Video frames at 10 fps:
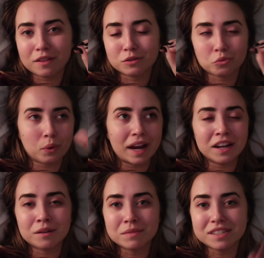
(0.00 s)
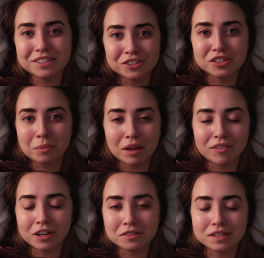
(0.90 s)
those random decisions to make
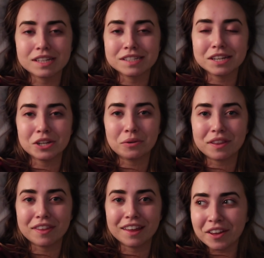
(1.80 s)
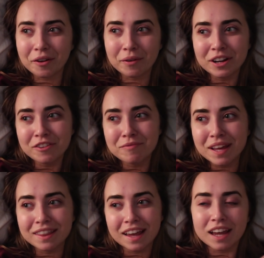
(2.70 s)
videos and continue with it there wouldn't have
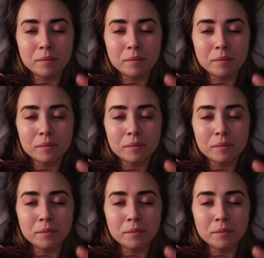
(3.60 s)
been like